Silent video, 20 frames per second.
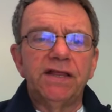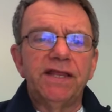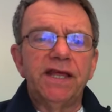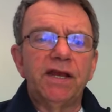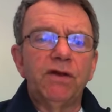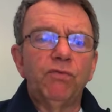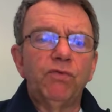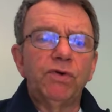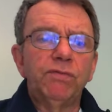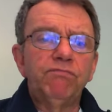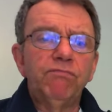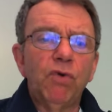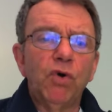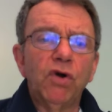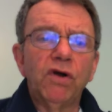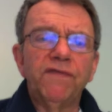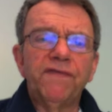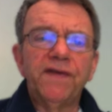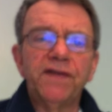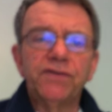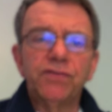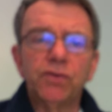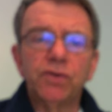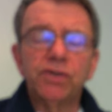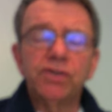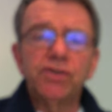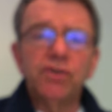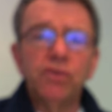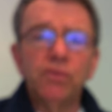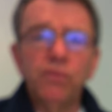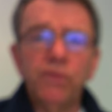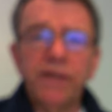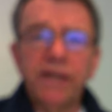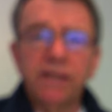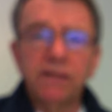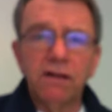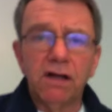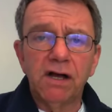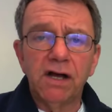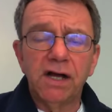then it would morph into a
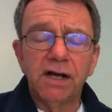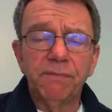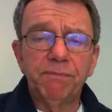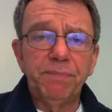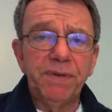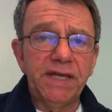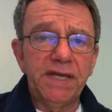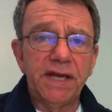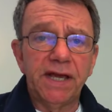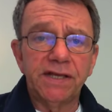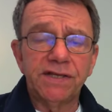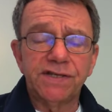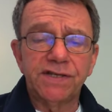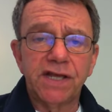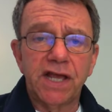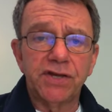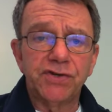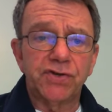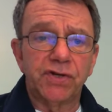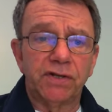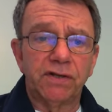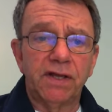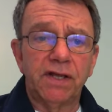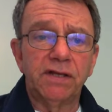2-week-long BS session.